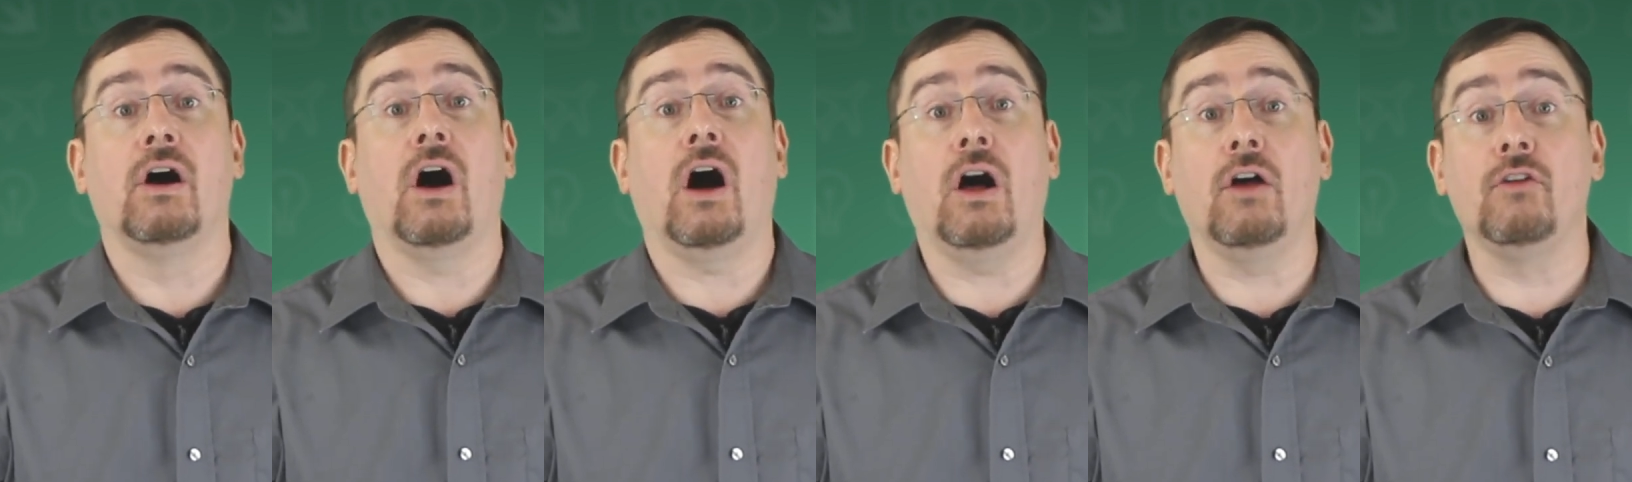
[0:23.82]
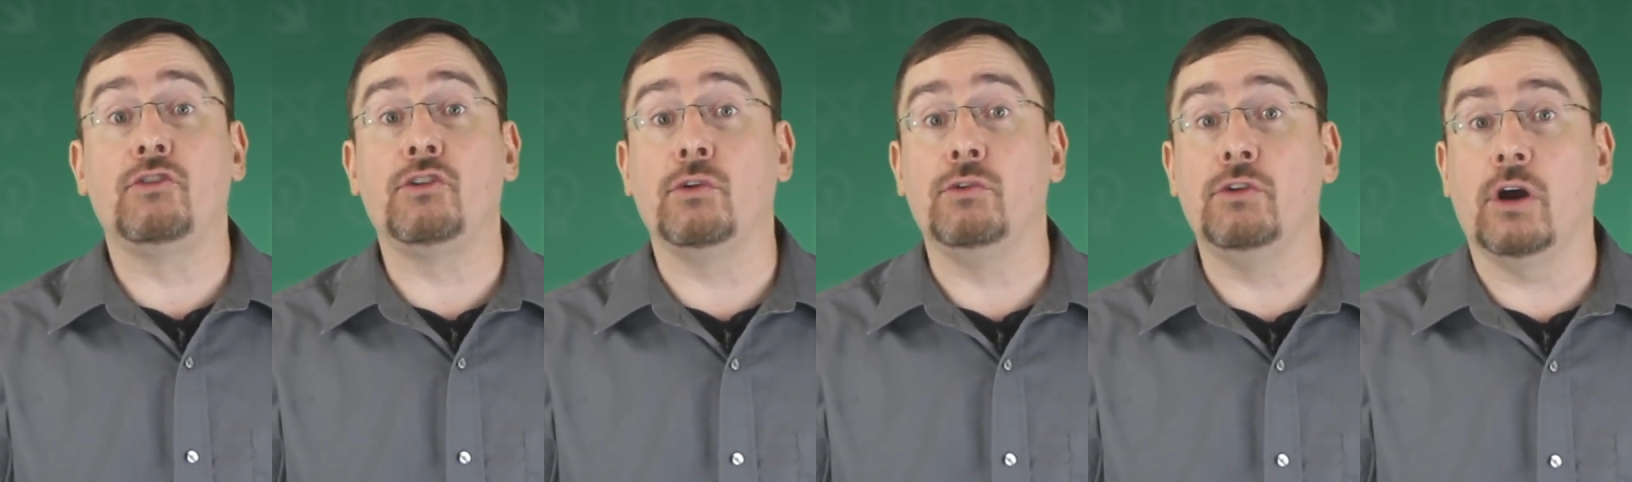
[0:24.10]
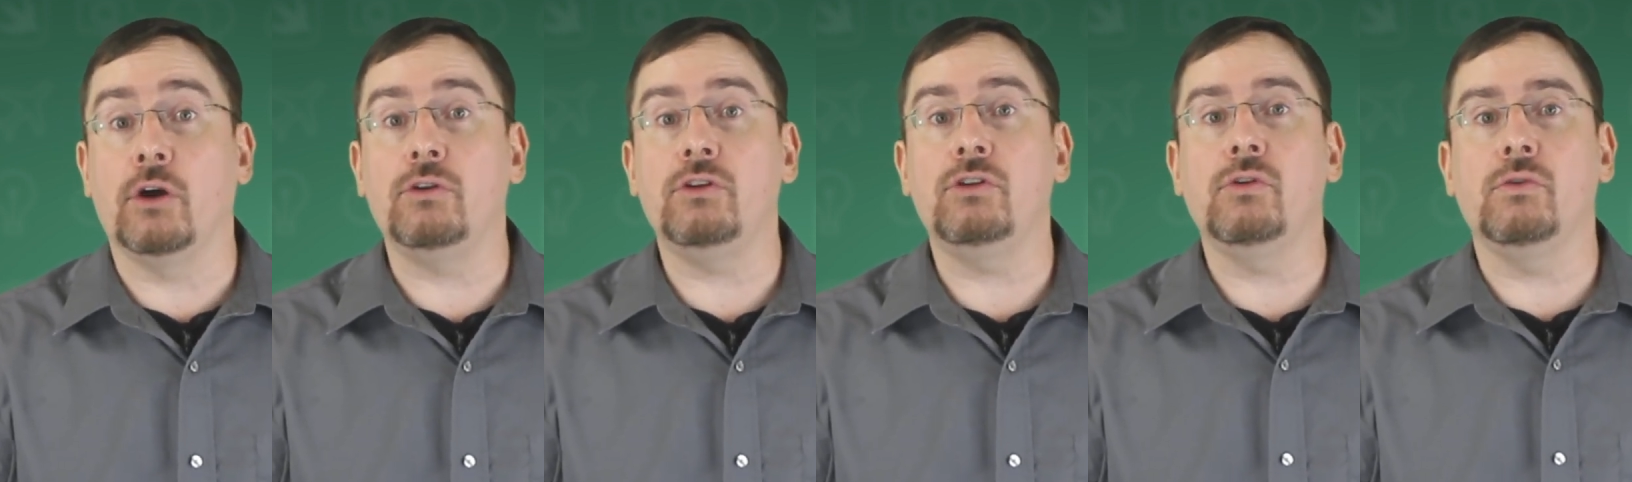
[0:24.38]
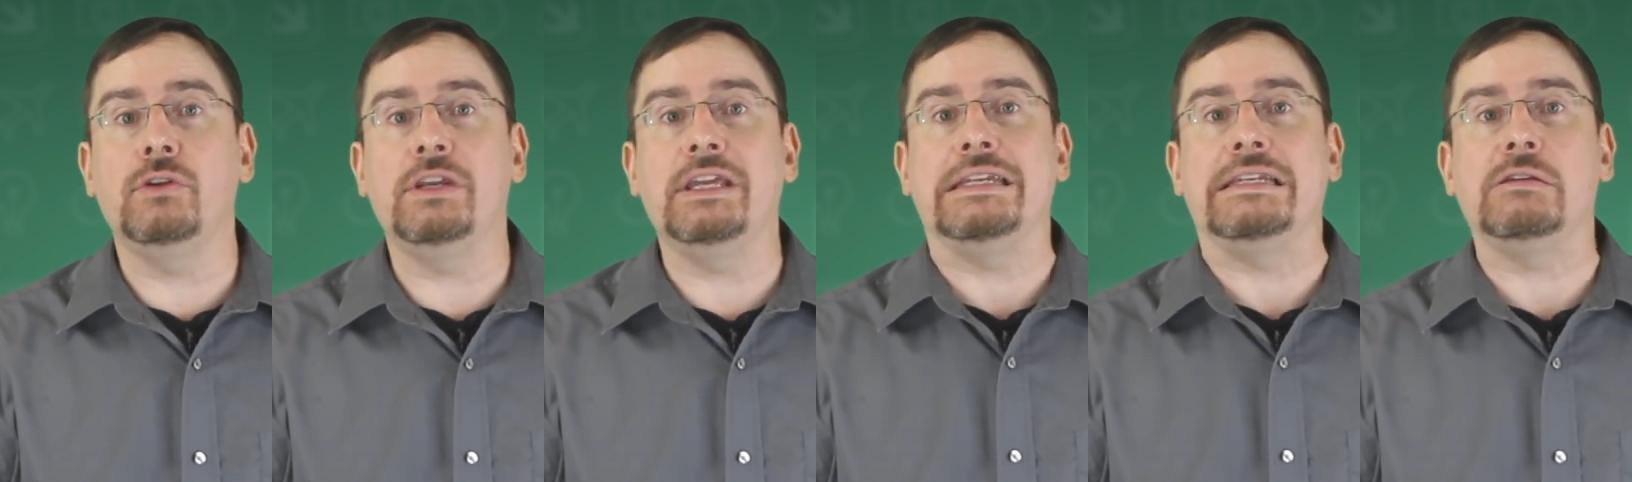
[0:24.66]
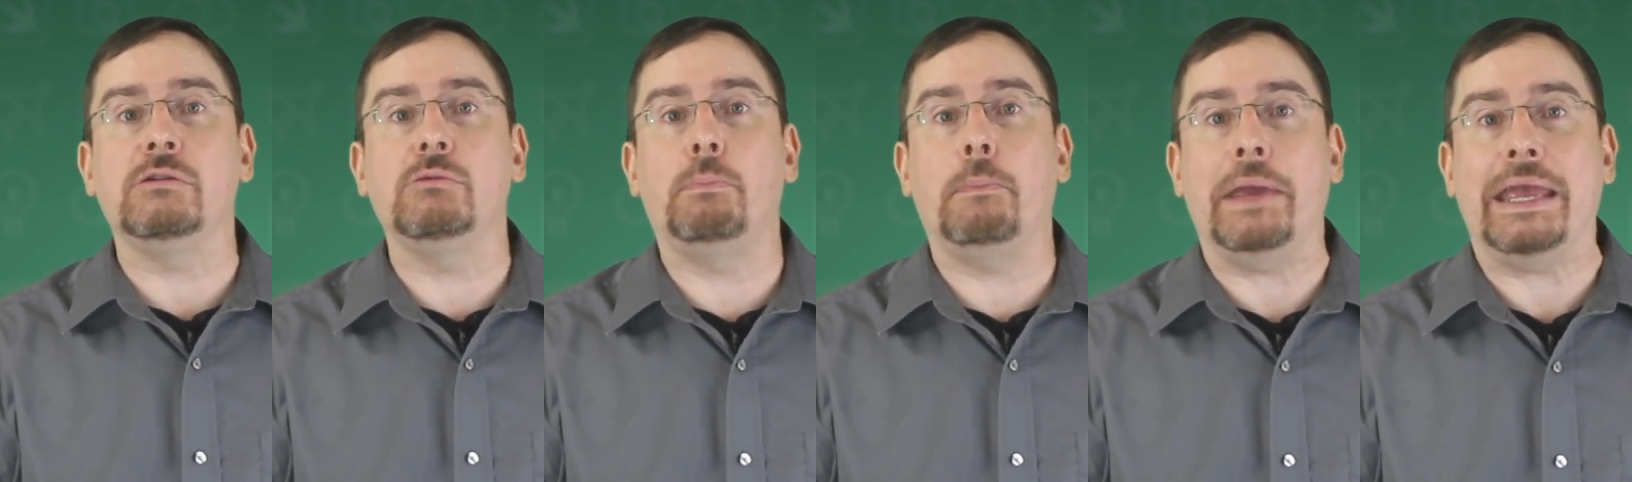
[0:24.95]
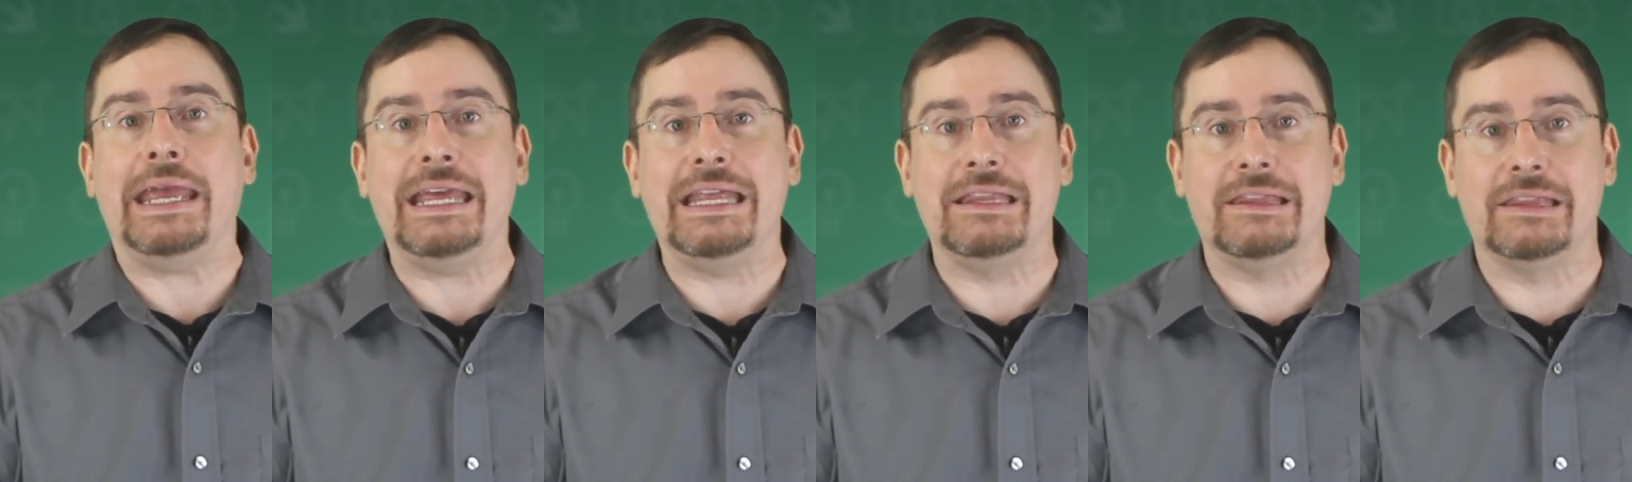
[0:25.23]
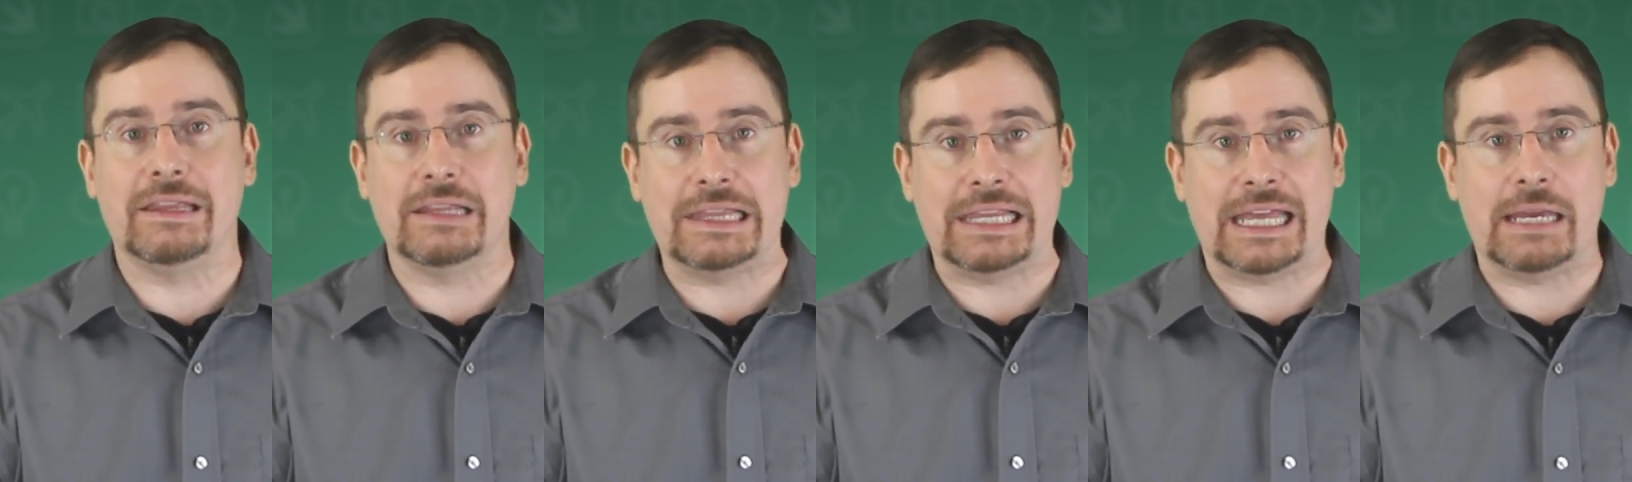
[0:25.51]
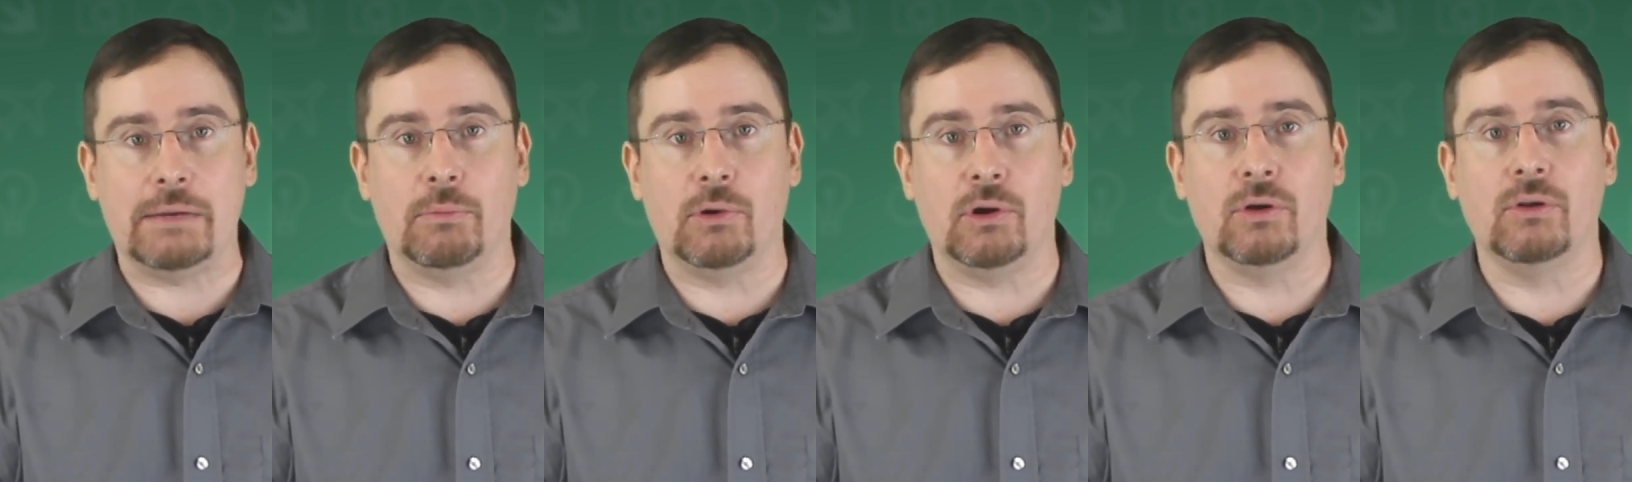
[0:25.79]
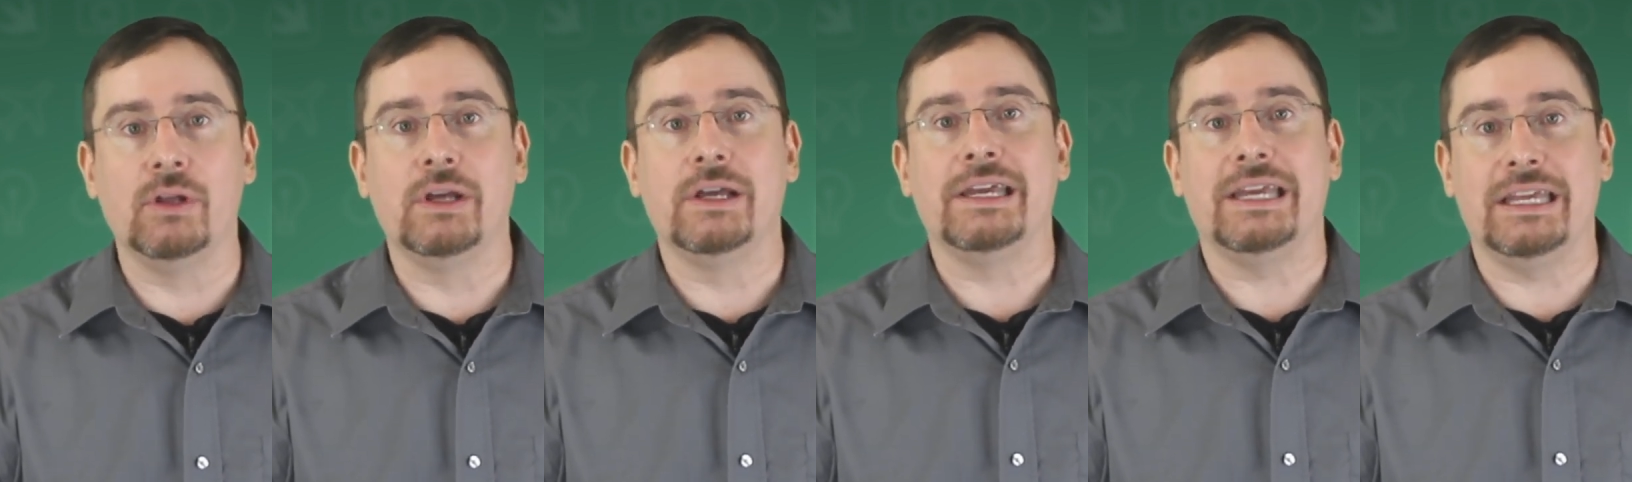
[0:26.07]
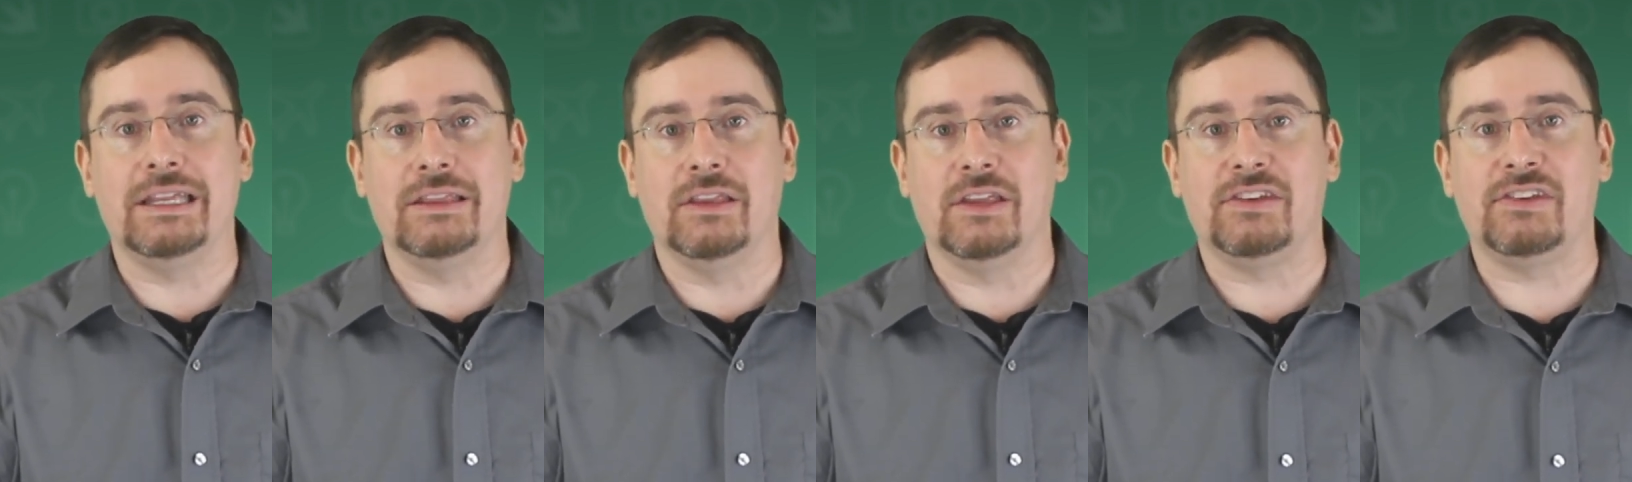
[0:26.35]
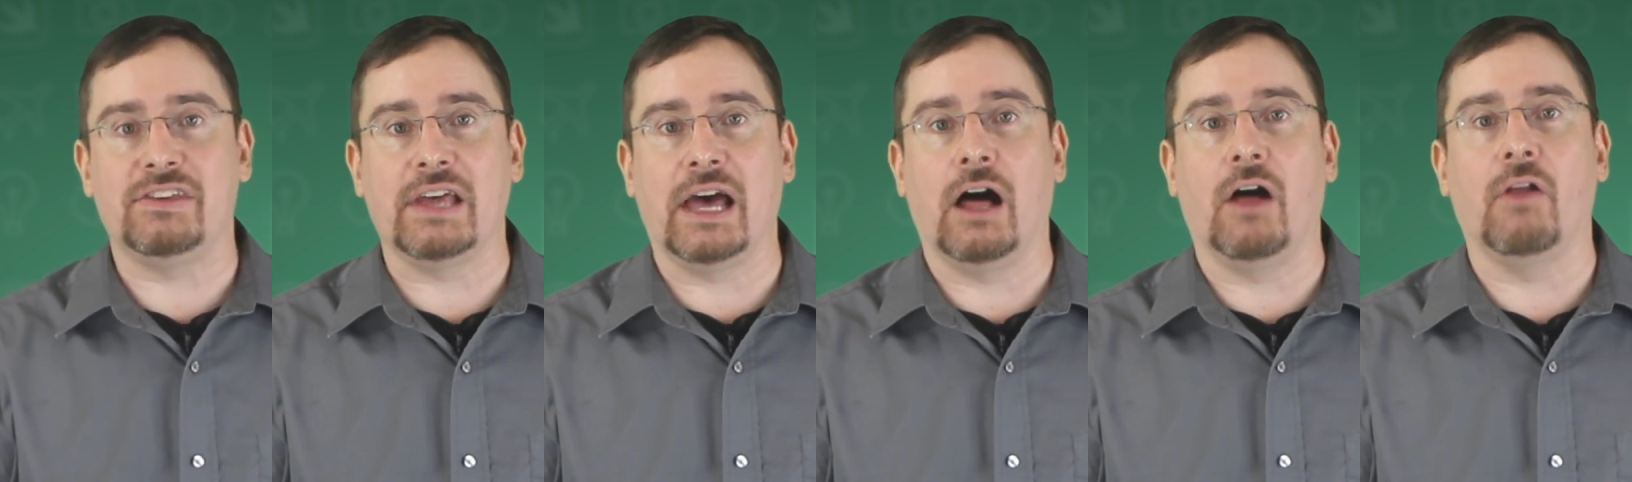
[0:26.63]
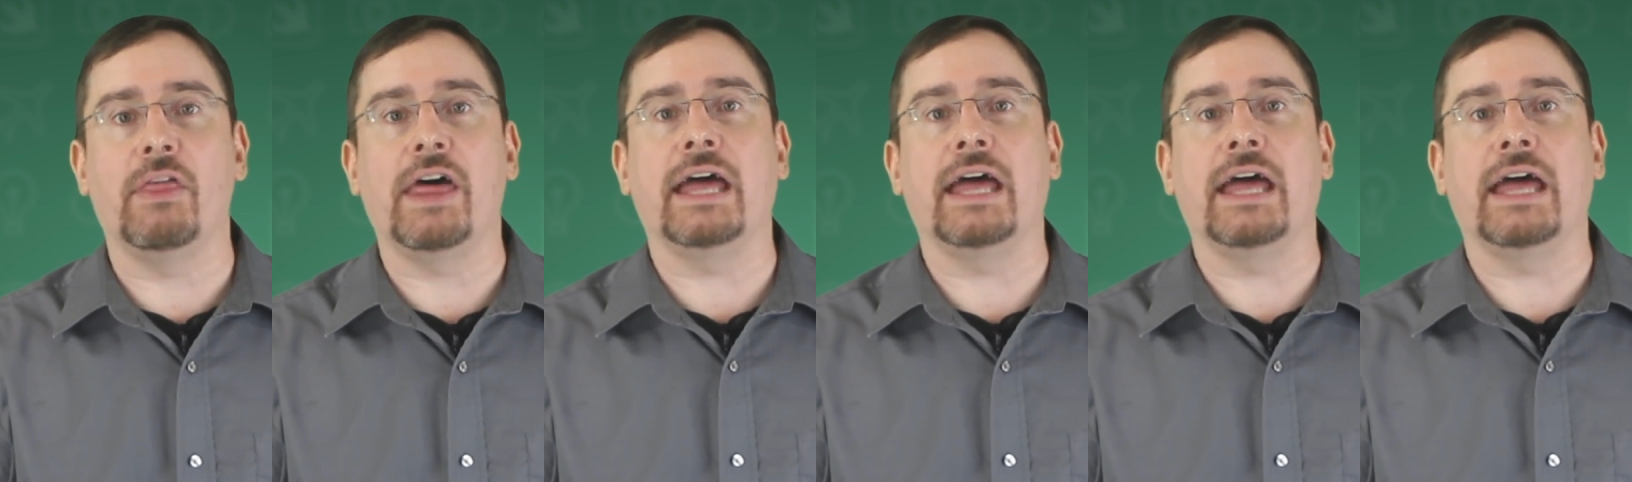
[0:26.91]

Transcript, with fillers: Also note, you'll need to pin the label in the cell.